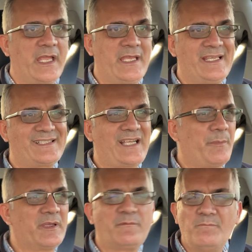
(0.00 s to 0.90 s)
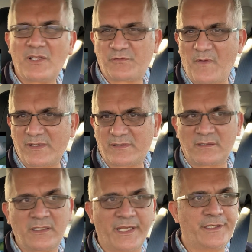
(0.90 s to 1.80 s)
is coming much
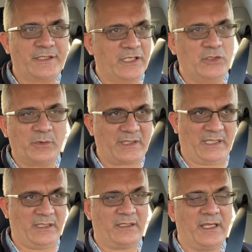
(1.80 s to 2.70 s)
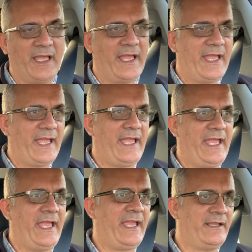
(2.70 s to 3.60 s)
faster than than you think,
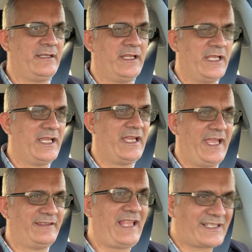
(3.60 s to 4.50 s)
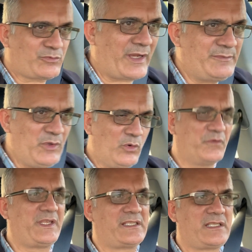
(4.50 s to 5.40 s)
and. And that's why it
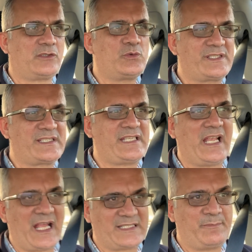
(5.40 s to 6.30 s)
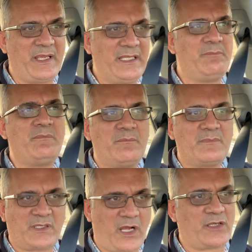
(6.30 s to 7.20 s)
behooves Tesla to sell as many
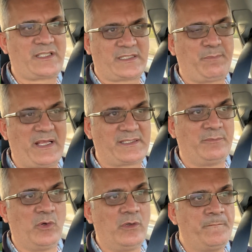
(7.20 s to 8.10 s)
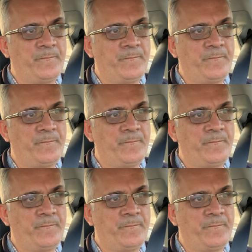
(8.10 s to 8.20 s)
cars as possible